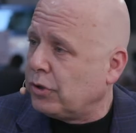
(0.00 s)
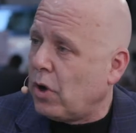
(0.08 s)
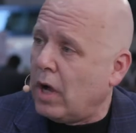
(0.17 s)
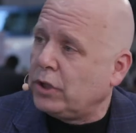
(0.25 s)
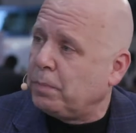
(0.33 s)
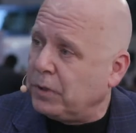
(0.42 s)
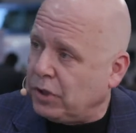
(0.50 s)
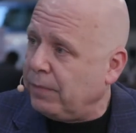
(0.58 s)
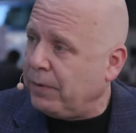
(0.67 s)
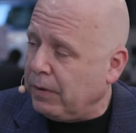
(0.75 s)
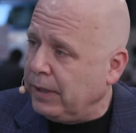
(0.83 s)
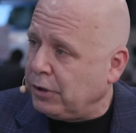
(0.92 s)
talked
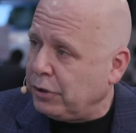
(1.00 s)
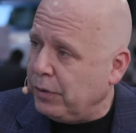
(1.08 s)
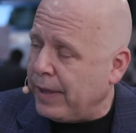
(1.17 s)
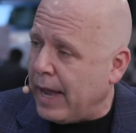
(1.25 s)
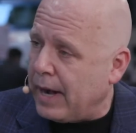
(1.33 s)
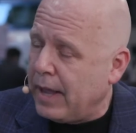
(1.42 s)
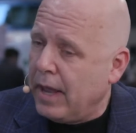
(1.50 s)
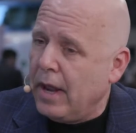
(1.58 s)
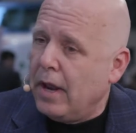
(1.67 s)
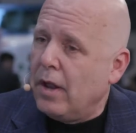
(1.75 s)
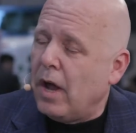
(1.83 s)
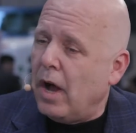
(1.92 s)
specifically to that.
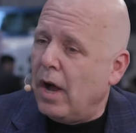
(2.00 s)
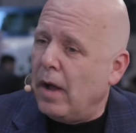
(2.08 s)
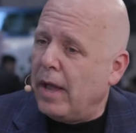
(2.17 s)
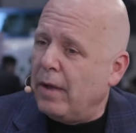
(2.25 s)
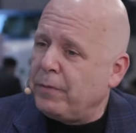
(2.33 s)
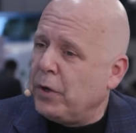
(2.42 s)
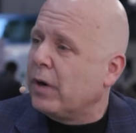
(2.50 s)
If